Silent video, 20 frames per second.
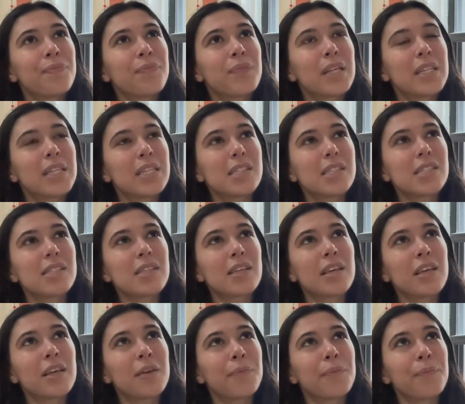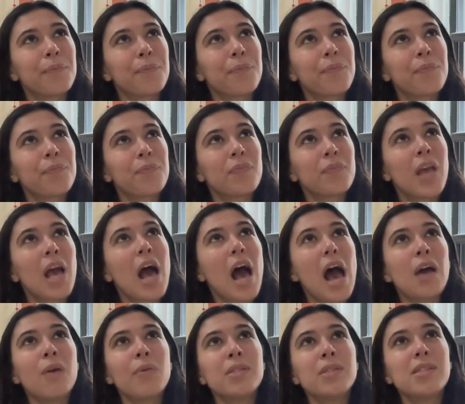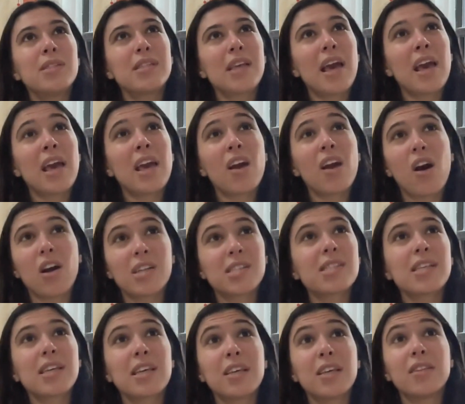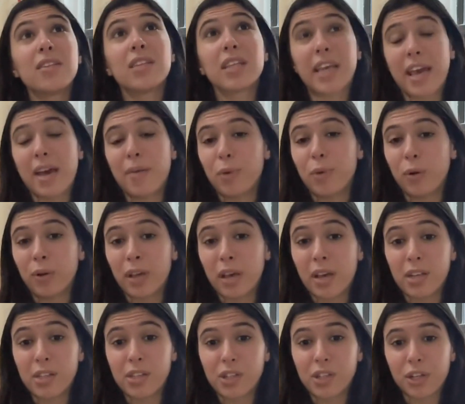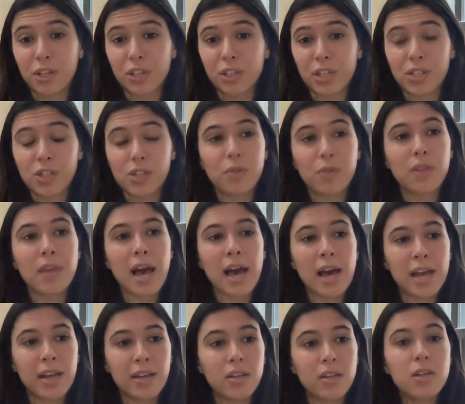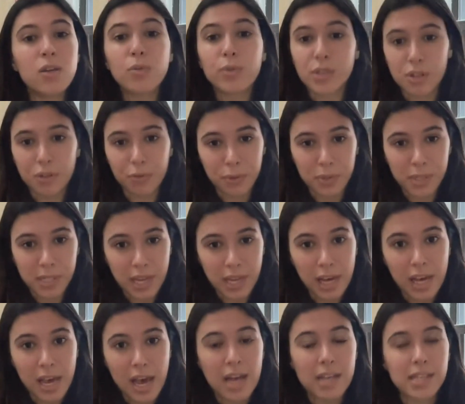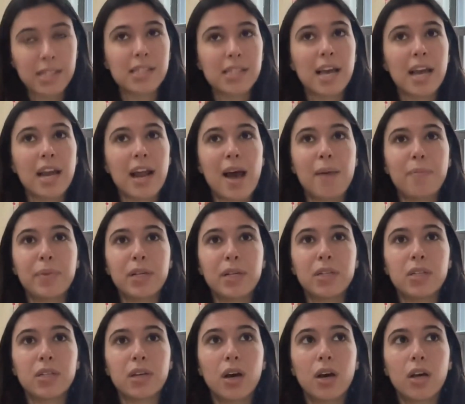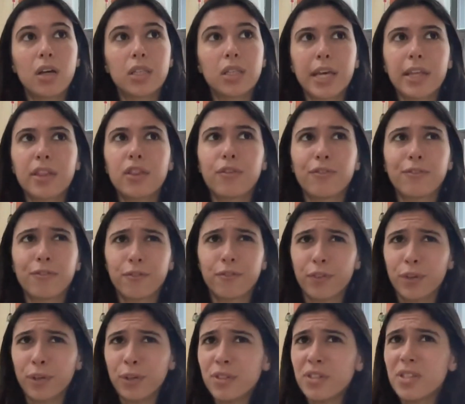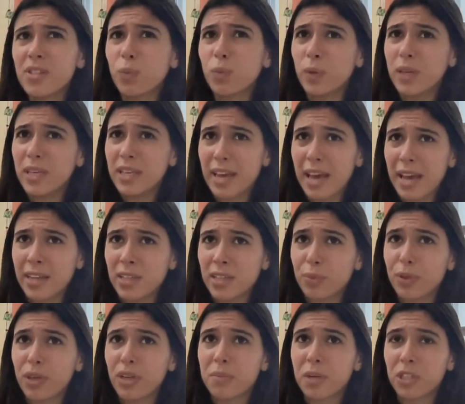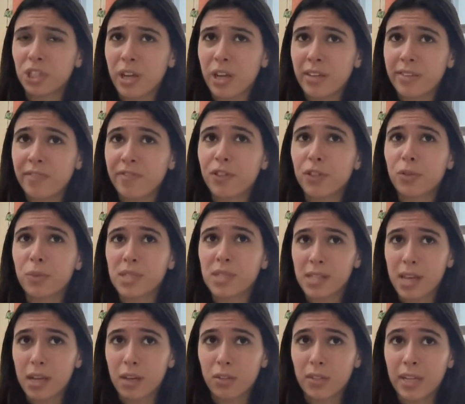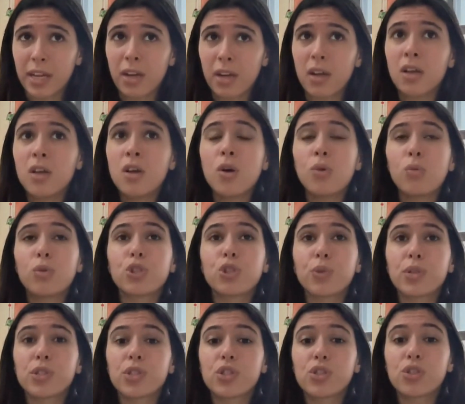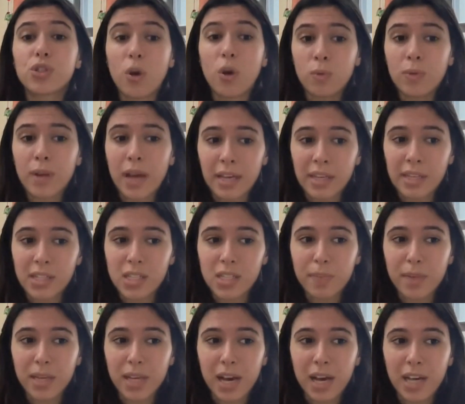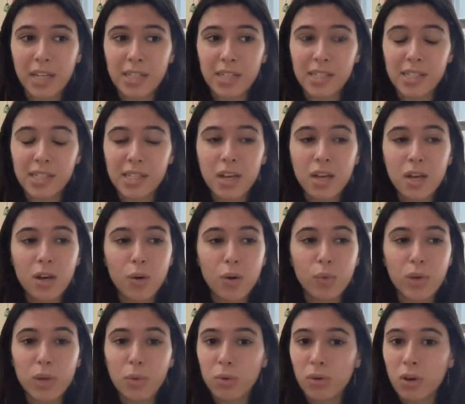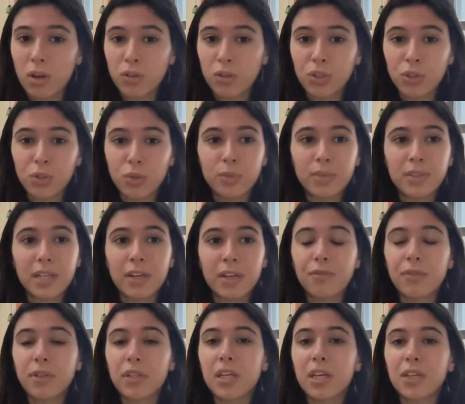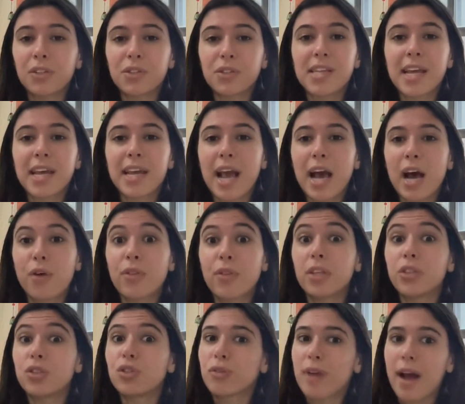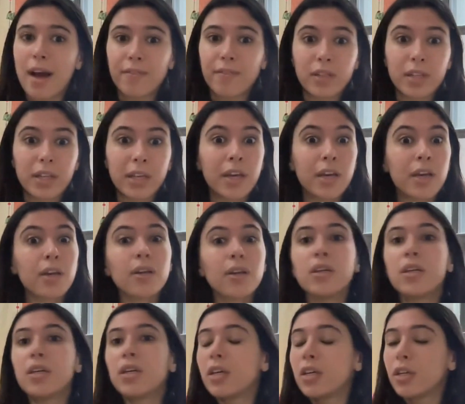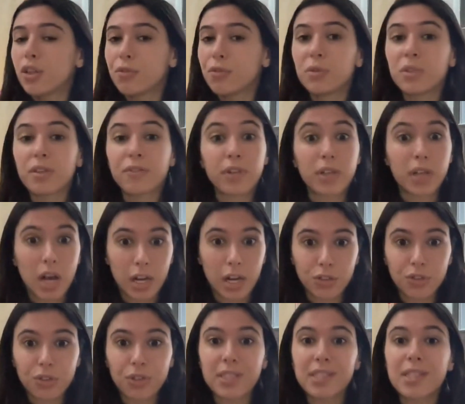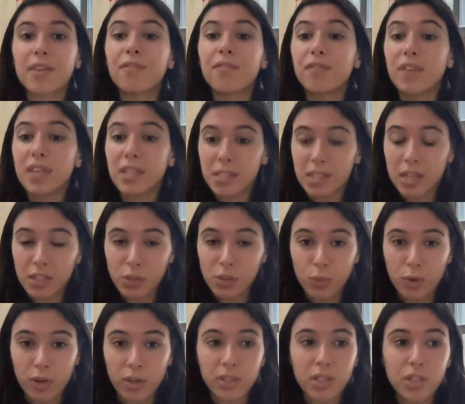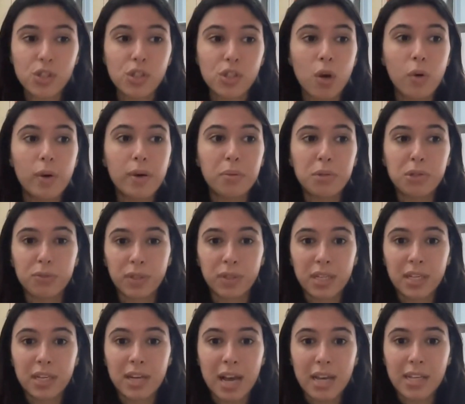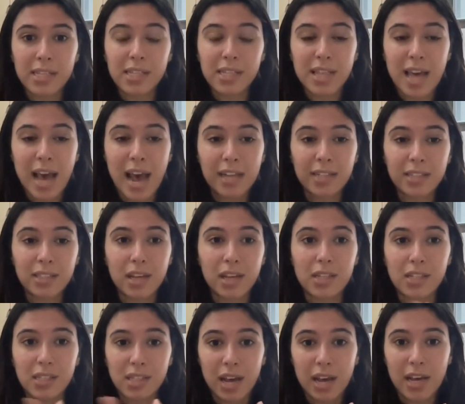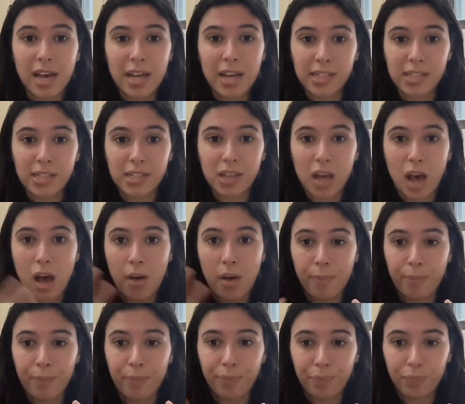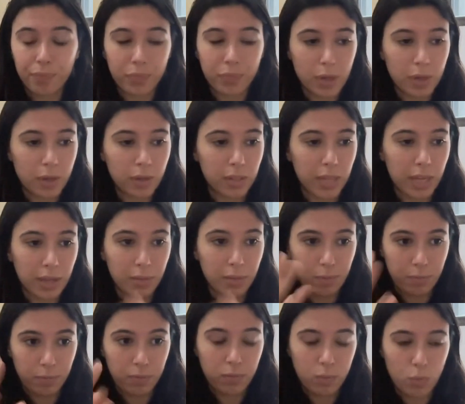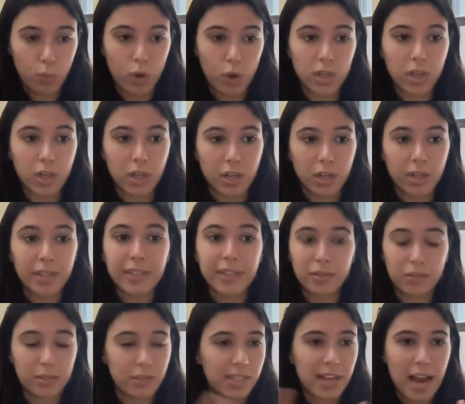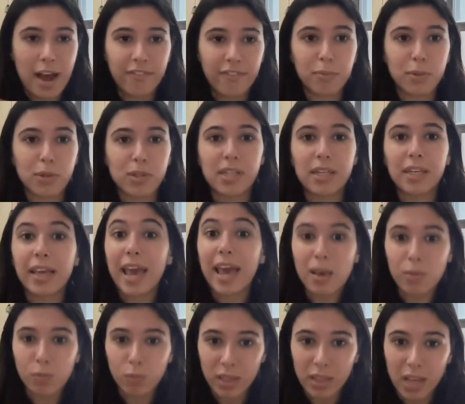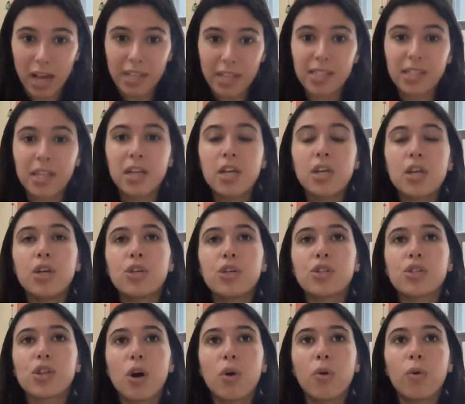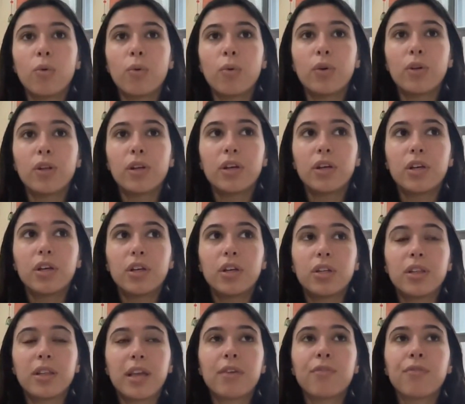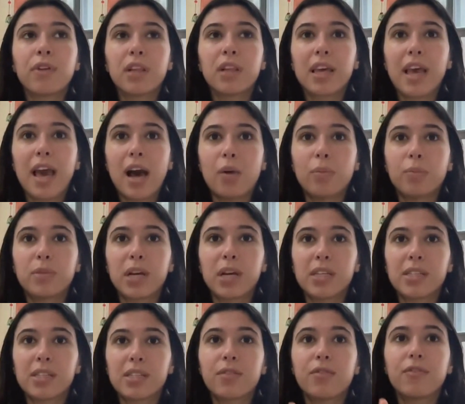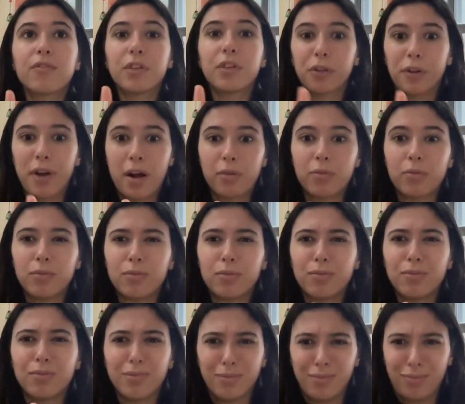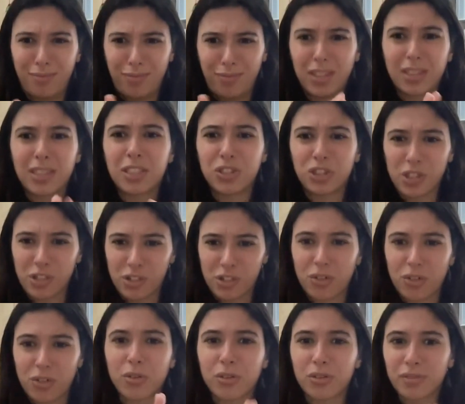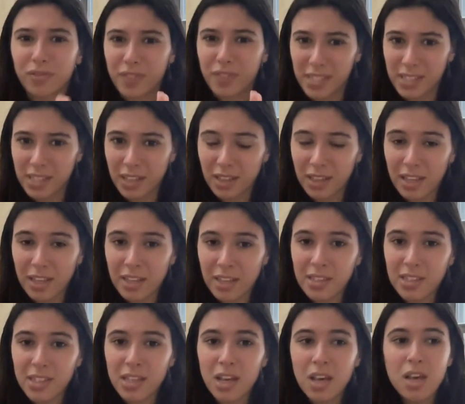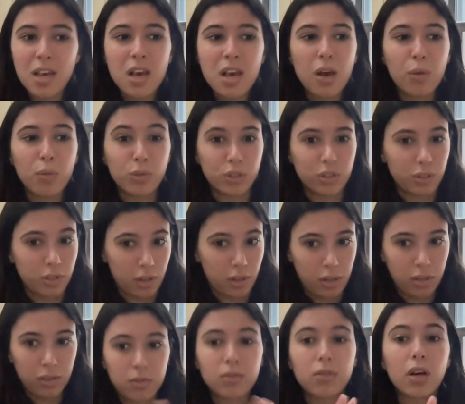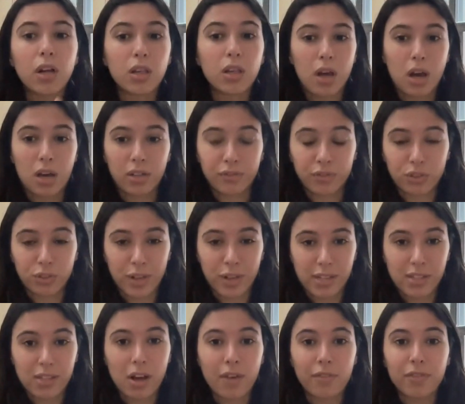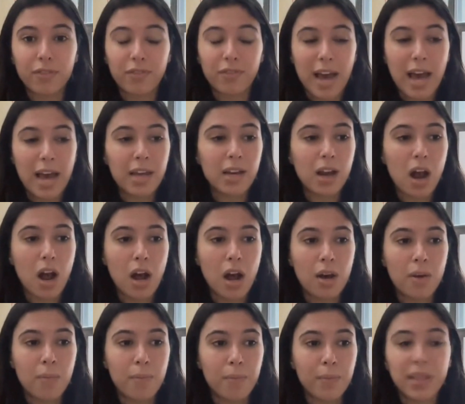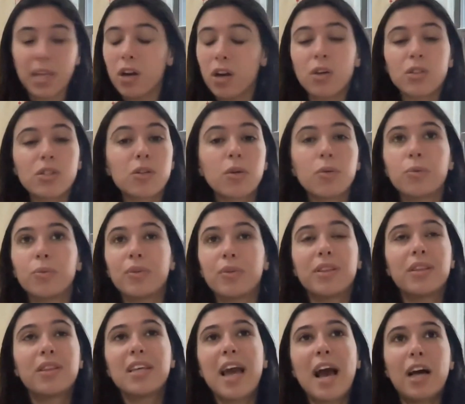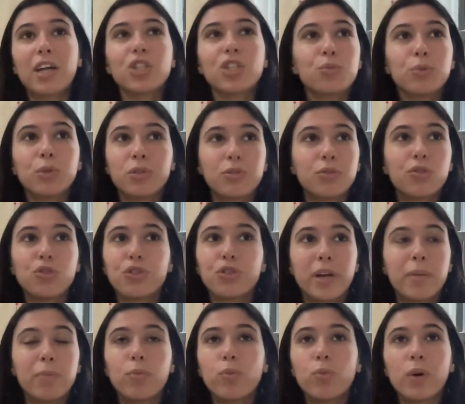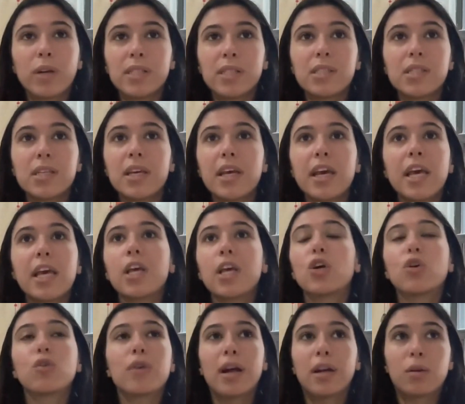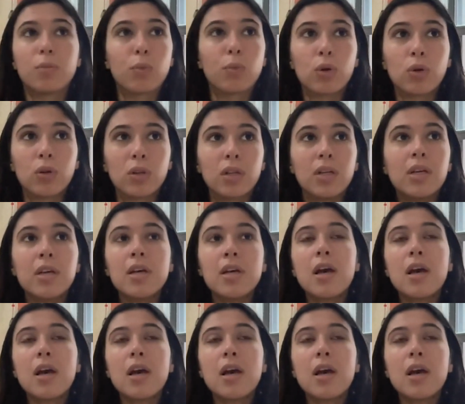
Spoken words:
let's see. I would say honestly the Cambodia excursion. So that was through CIS. That happened like the first weekend pretty much after we settled in, which was so nice because we were all new, didn't really understand how the traveling through different countries and visas worked. So it was really nice that a CIS like worker staff person came with us. So they really helped us figure out the logistical visa things, which took a lot of stress off of that. But then also the actual trip was incredible.